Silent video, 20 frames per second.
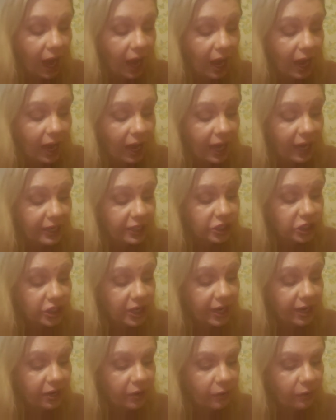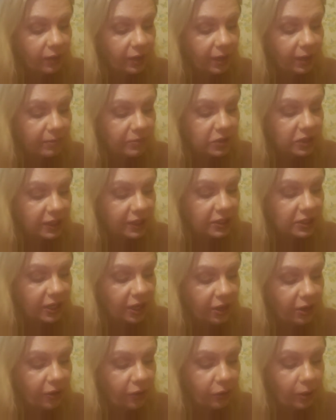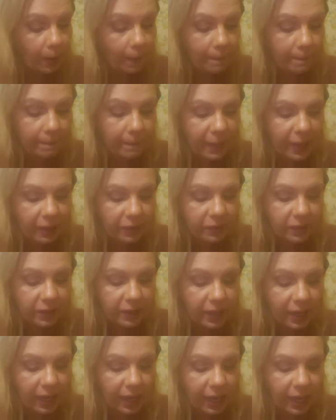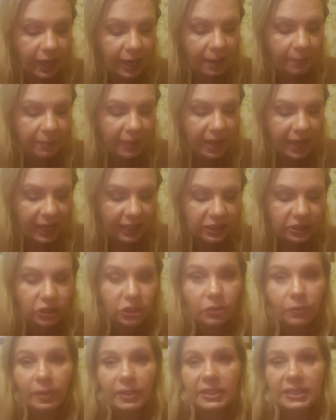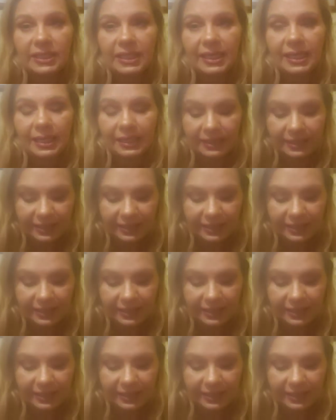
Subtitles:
eyeshadow comes in its own mirrored compact. $20.